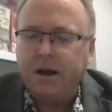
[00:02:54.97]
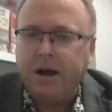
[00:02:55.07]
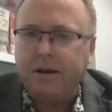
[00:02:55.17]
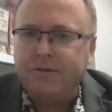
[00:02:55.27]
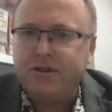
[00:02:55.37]

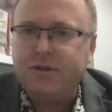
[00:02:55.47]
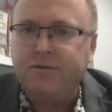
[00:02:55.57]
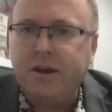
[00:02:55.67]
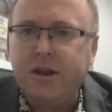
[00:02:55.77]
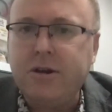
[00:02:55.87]
of
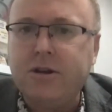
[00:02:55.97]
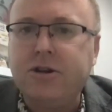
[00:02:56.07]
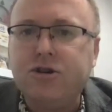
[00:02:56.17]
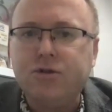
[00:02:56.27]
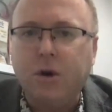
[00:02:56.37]
civilian
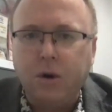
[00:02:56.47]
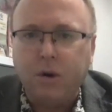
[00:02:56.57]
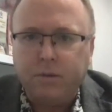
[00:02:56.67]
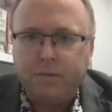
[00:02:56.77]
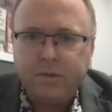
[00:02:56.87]

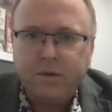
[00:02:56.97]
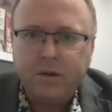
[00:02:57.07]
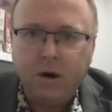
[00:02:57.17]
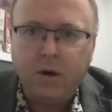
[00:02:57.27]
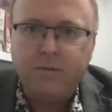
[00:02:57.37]
control
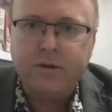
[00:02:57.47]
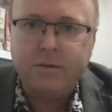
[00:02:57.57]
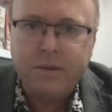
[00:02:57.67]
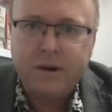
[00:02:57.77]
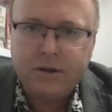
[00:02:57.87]
over the
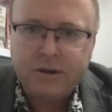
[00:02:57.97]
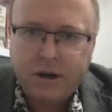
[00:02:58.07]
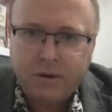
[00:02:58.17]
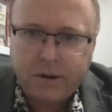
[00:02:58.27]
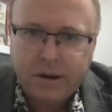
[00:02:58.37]

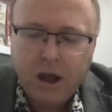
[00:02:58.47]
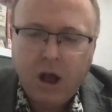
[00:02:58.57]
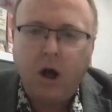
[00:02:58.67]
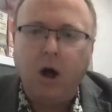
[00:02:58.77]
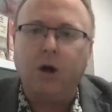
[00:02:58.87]
military,
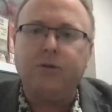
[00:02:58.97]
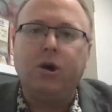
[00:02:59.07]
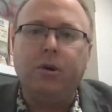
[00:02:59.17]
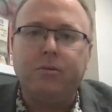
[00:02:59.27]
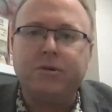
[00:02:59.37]

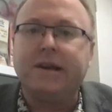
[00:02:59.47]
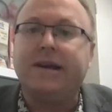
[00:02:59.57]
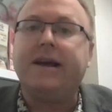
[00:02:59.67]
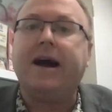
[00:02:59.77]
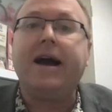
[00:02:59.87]
although it was a
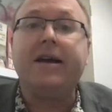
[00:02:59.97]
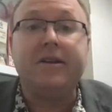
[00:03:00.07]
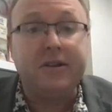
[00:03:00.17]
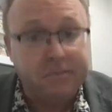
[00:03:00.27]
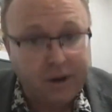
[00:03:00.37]

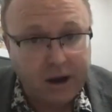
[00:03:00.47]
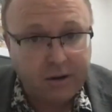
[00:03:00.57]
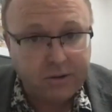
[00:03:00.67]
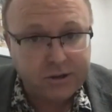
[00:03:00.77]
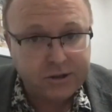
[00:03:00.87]
guided
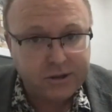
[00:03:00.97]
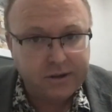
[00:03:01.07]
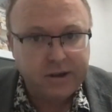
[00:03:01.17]
democracy